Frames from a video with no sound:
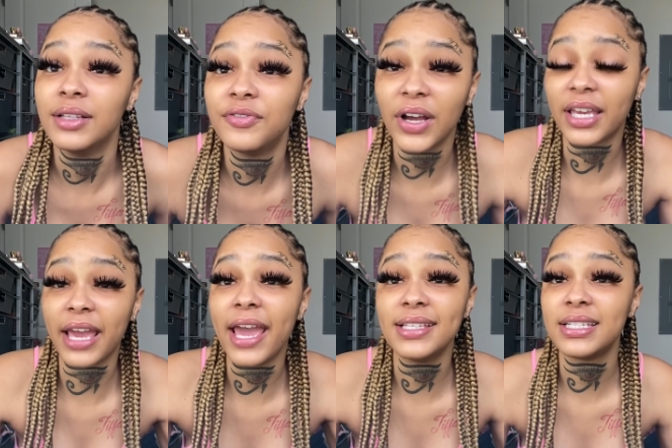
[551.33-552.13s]
fucking
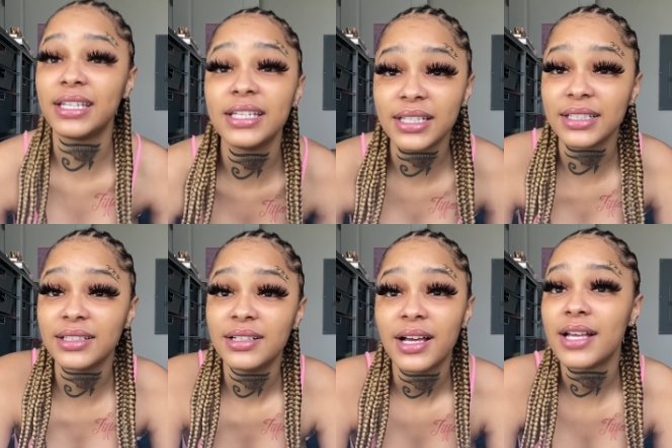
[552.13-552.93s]
18,
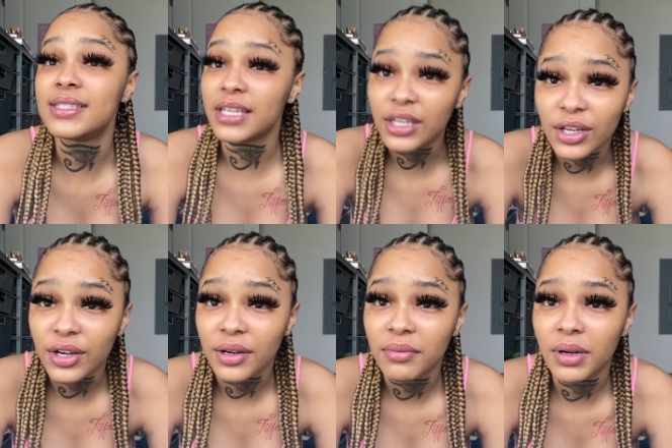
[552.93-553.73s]
a
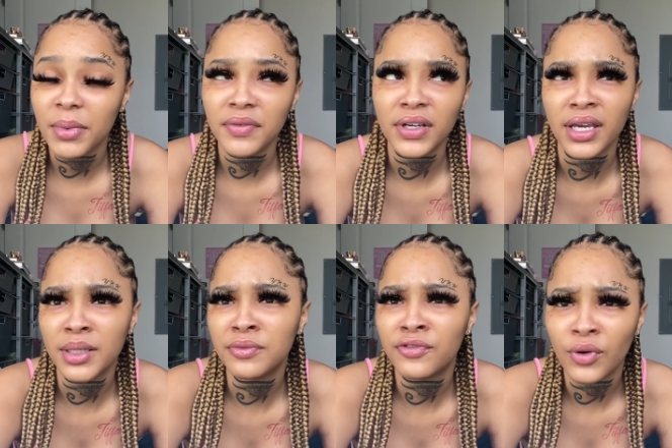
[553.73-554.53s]
senior with a motherfucking
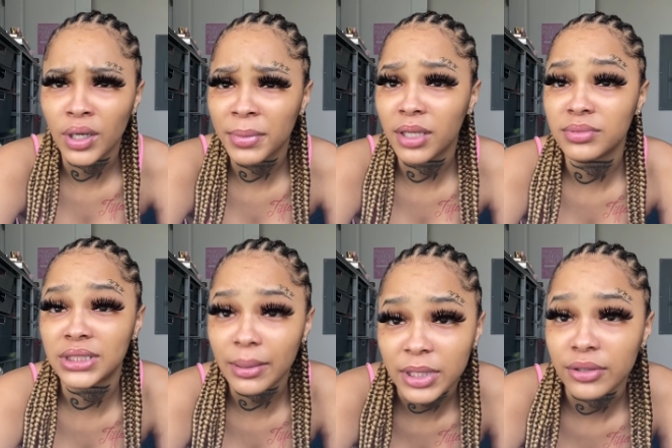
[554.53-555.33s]
M4
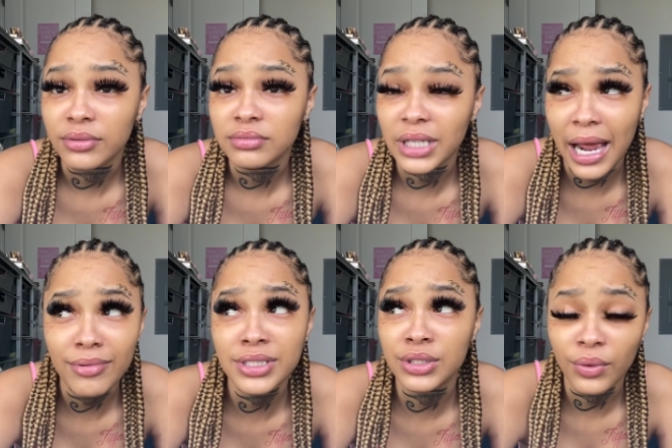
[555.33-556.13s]
BMW. Like, I
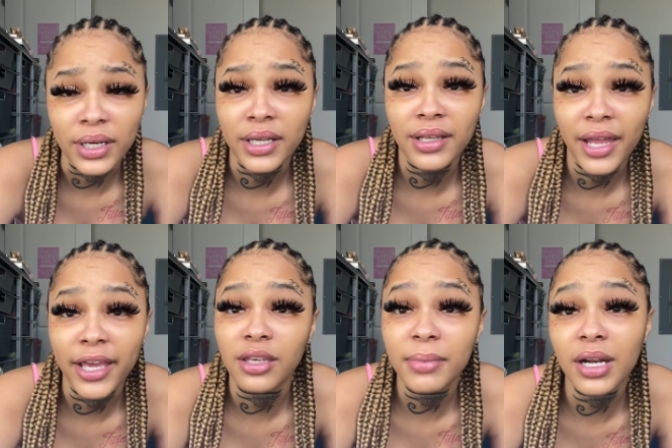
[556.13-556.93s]
was doing it.
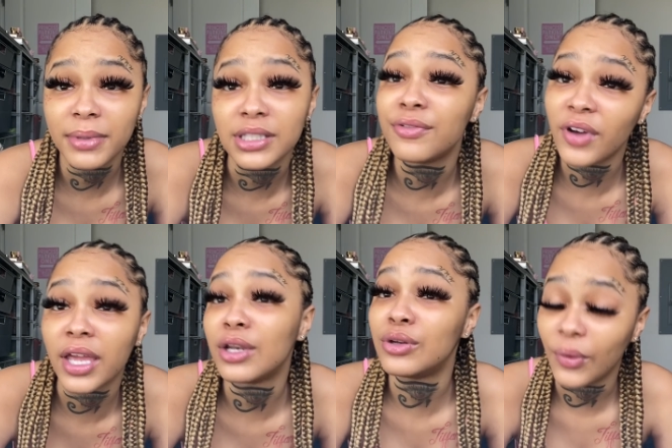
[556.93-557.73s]
Like, you better be
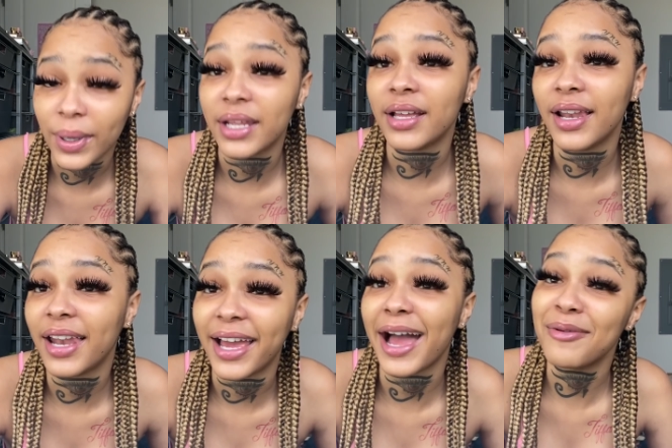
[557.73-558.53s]
fucking doing it.
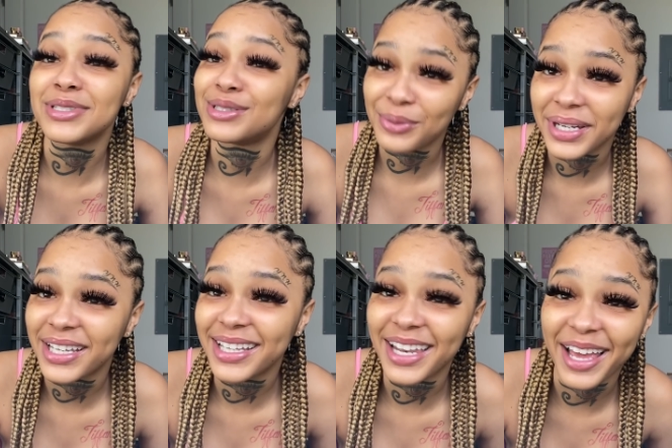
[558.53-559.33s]
Like, I was doing
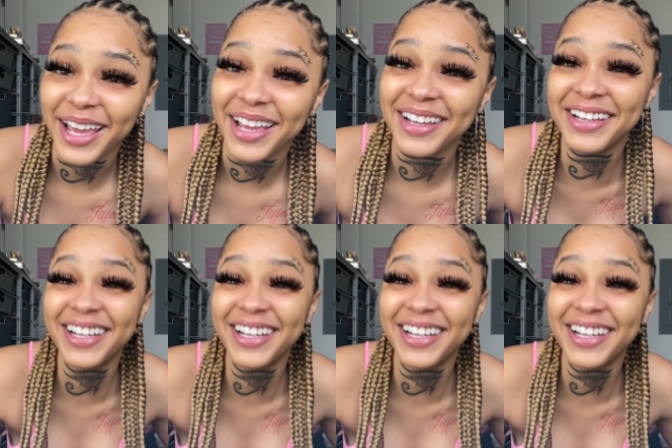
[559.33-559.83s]
it. Like,